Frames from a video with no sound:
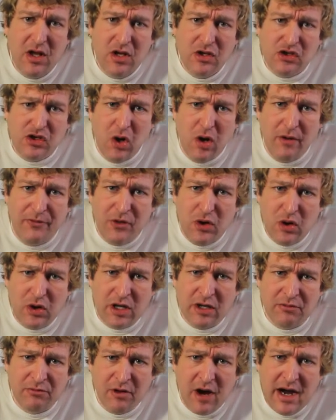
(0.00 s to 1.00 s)
So if you
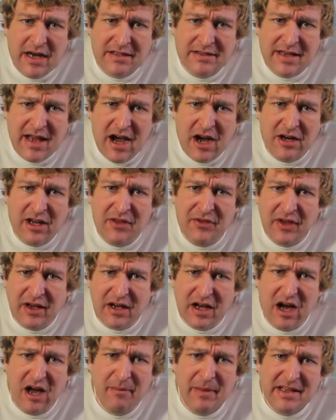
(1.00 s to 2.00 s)
can write down in the
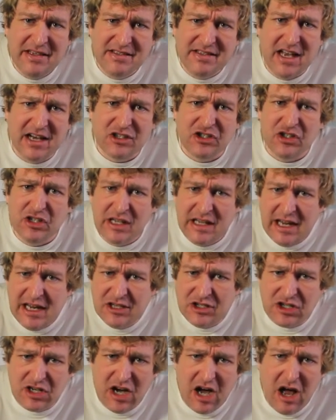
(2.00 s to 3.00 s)
comment section,
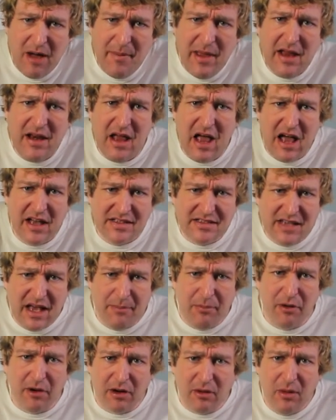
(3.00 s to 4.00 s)
each comment a
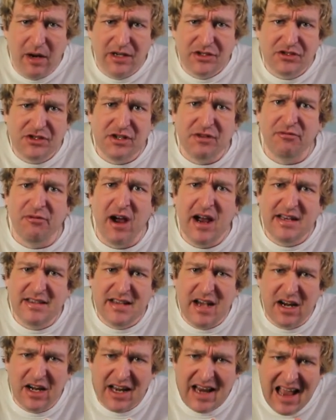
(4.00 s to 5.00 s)
separate question. Write
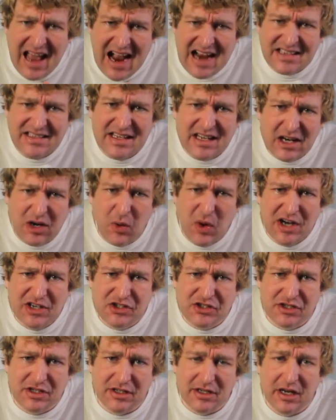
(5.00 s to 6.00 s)
down an acting
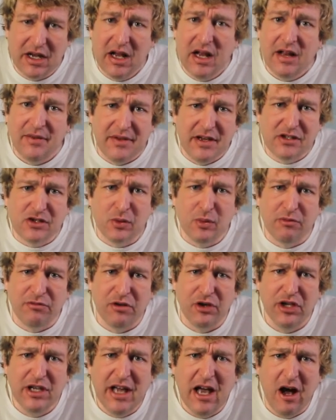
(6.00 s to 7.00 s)
question. This would
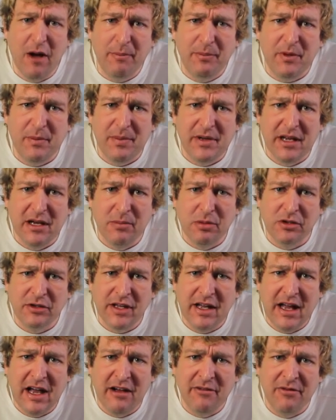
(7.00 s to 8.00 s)
really help to be able
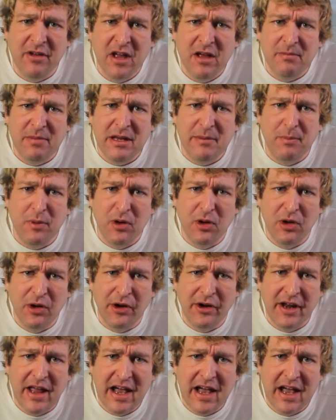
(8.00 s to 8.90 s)
to have people learn